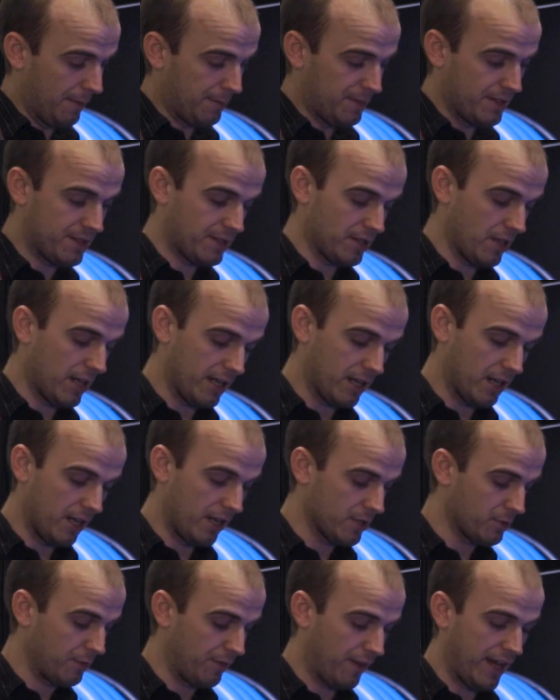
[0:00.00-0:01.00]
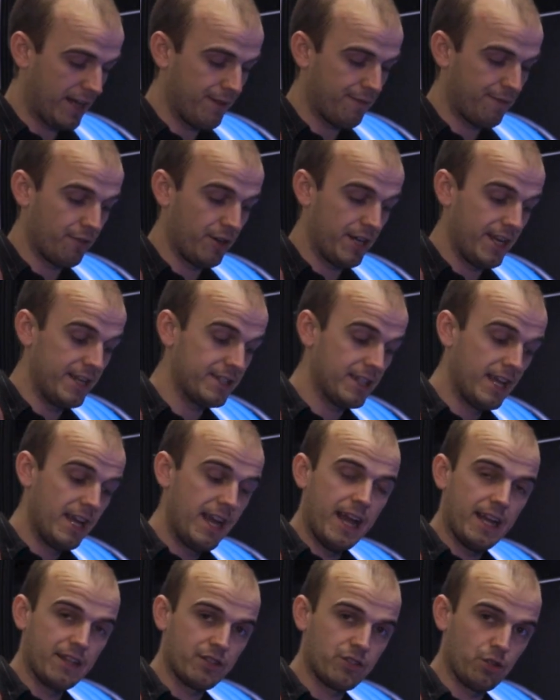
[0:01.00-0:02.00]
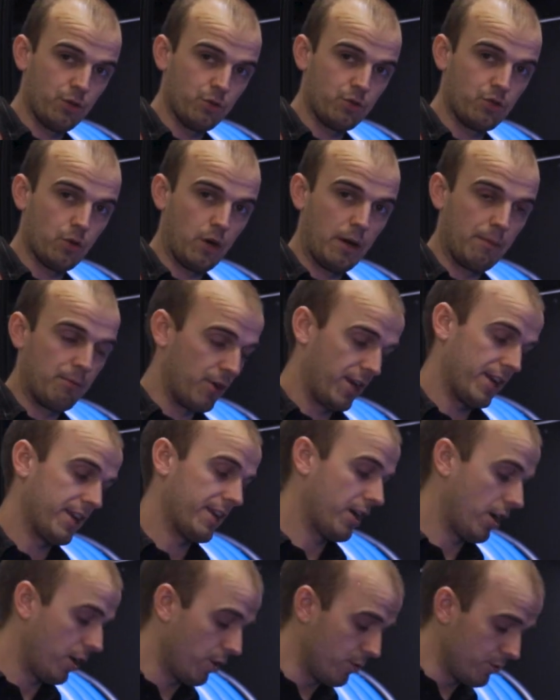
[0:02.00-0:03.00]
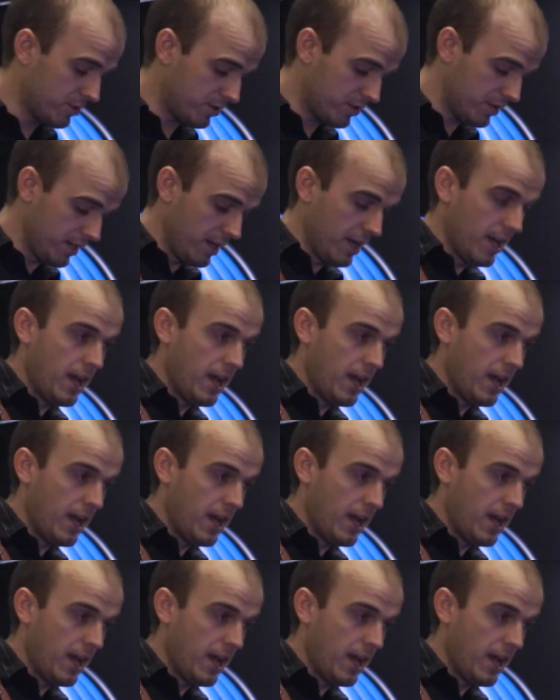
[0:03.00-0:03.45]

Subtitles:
up this sight glass with antifreeze, and so to our braided hose.